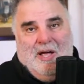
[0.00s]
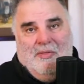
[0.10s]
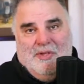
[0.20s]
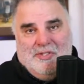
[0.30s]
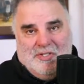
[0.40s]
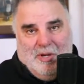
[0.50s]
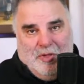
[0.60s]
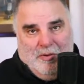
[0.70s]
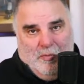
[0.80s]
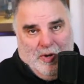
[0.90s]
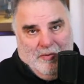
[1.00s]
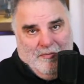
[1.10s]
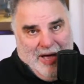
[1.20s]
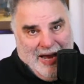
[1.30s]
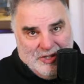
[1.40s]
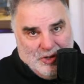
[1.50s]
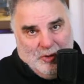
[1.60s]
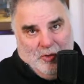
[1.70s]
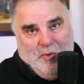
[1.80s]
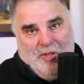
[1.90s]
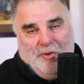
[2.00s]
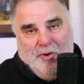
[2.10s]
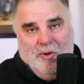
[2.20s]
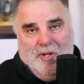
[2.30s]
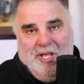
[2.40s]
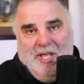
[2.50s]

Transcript: This is something one of my children went through.